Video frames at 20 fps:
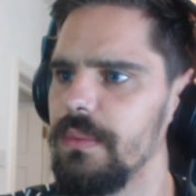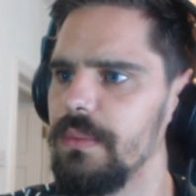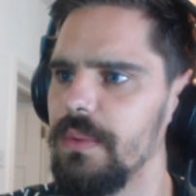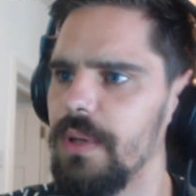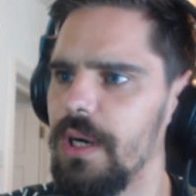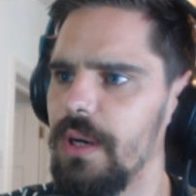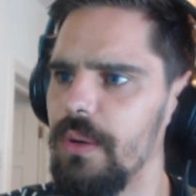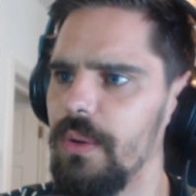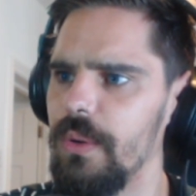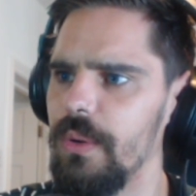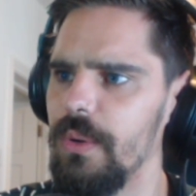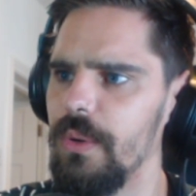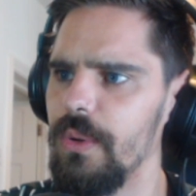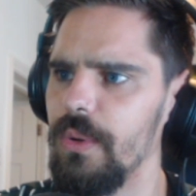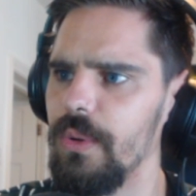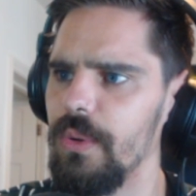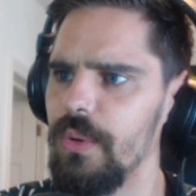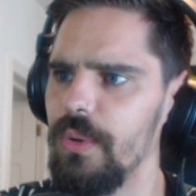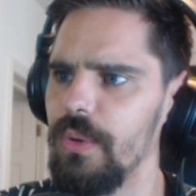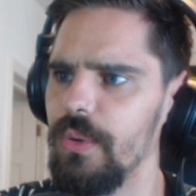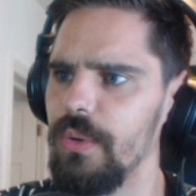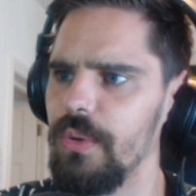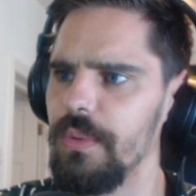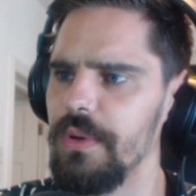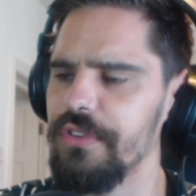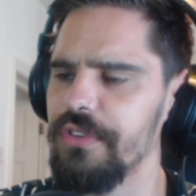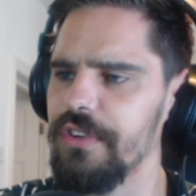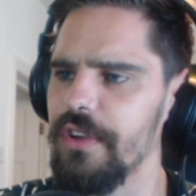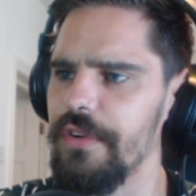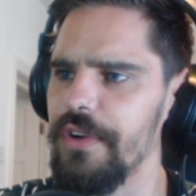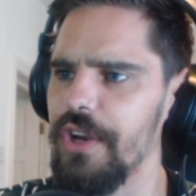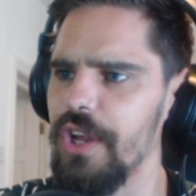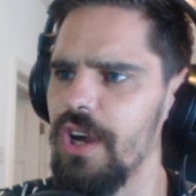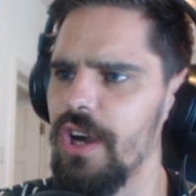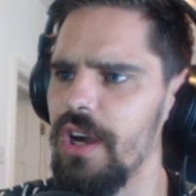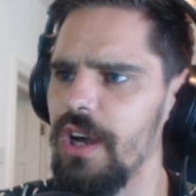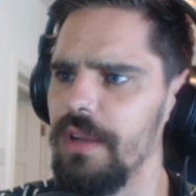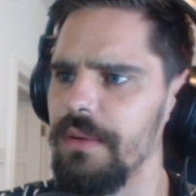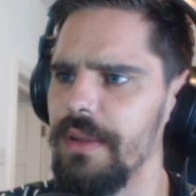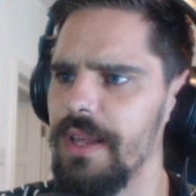Whoa, what's going
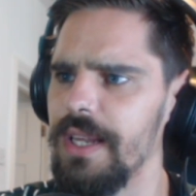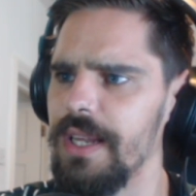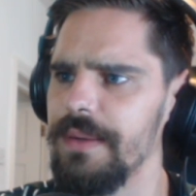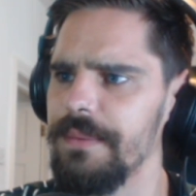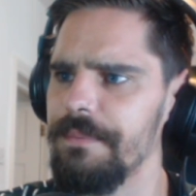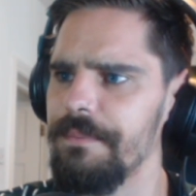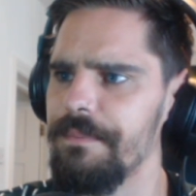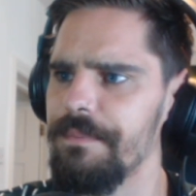on, man?